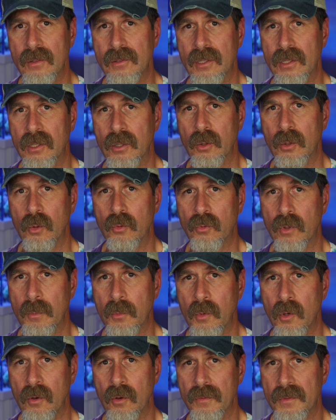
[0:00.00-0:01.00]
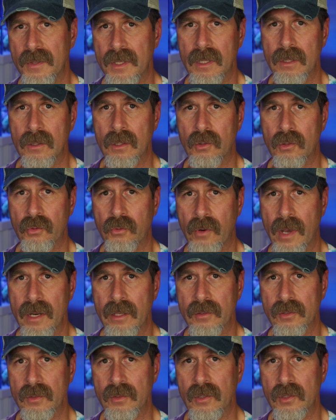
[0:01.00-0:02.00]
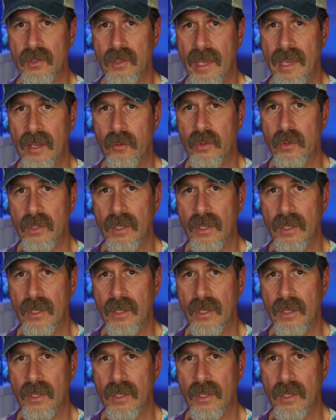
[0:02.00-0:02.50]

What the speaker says: to remove the detritus in this tank,